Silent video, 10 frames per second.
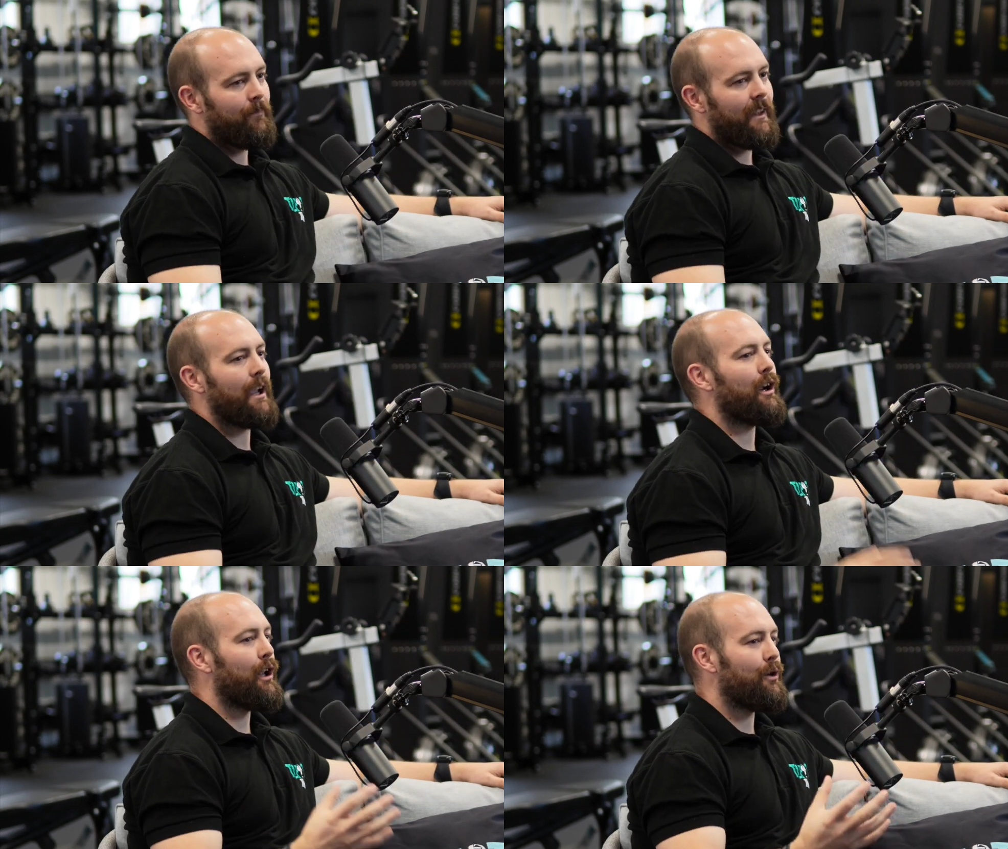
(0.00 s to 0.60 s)

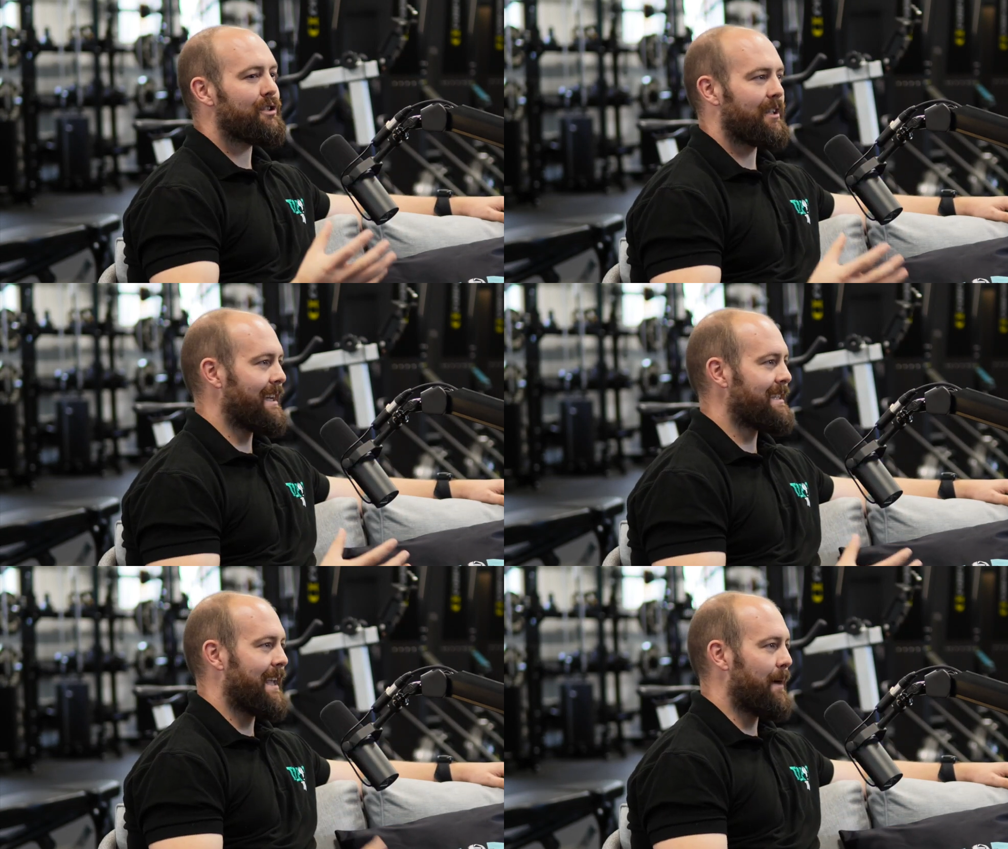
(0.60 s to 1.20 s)
get close to
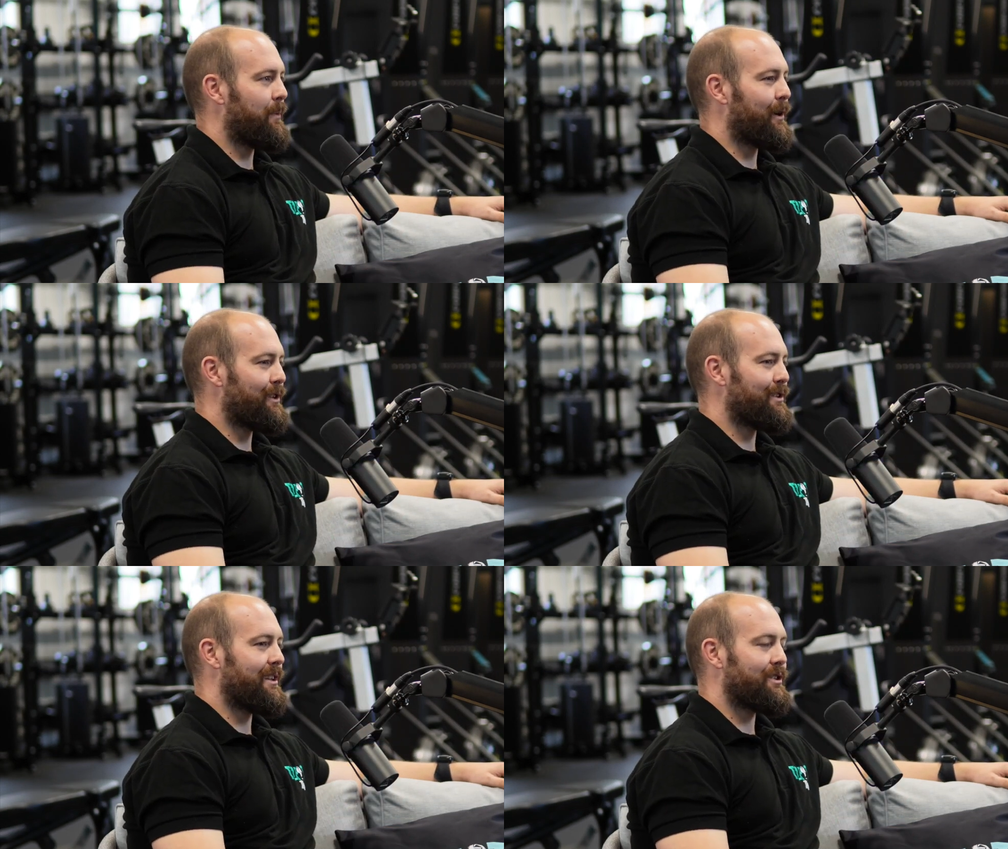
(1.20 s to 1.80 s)
that step
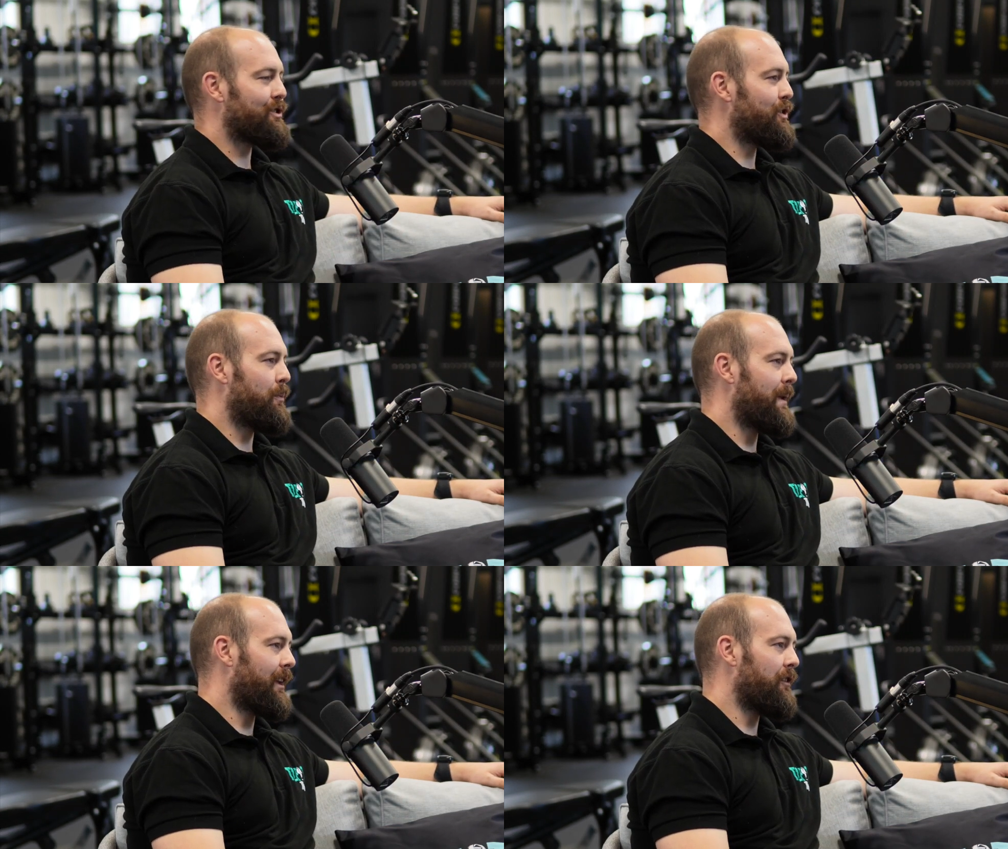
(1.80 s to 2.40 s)
because it's just too
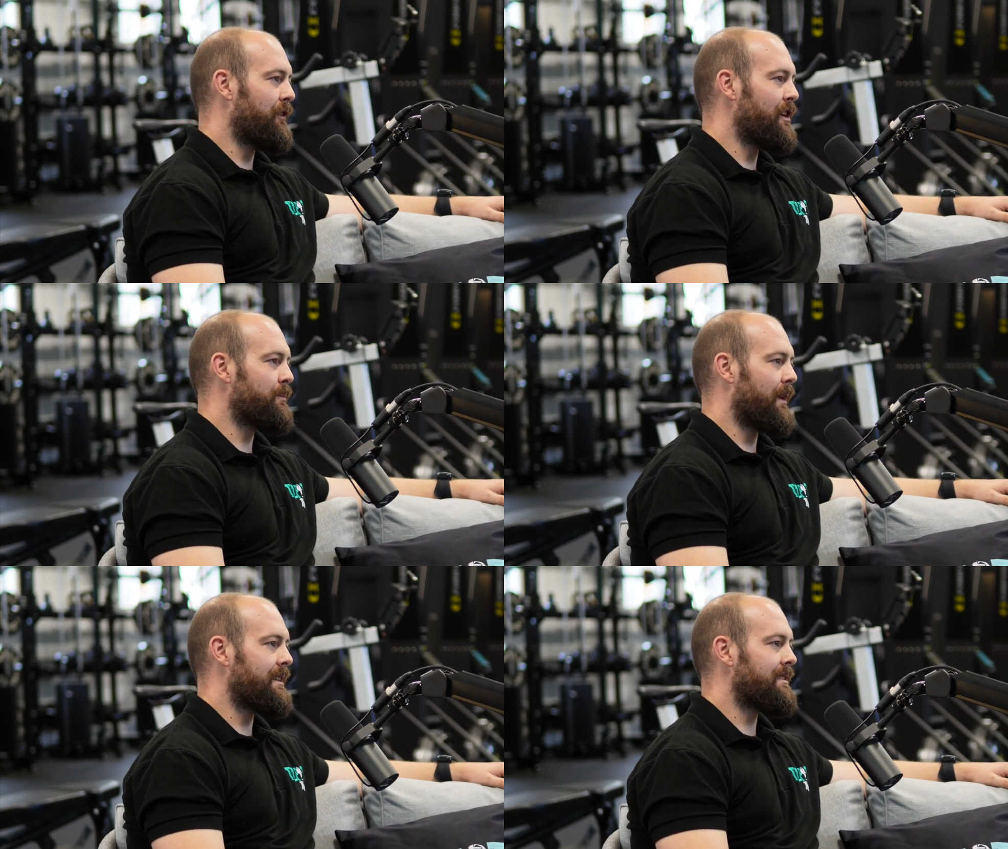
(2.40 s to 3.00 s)
big in the first
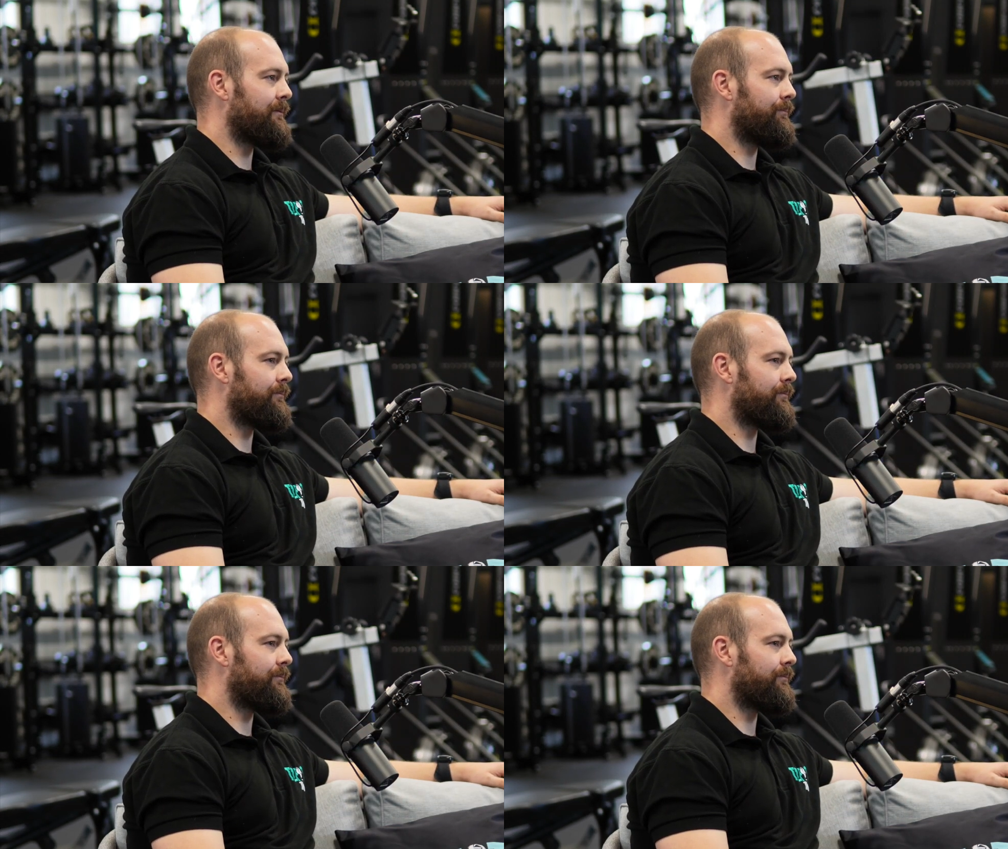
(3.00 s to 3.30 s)
place.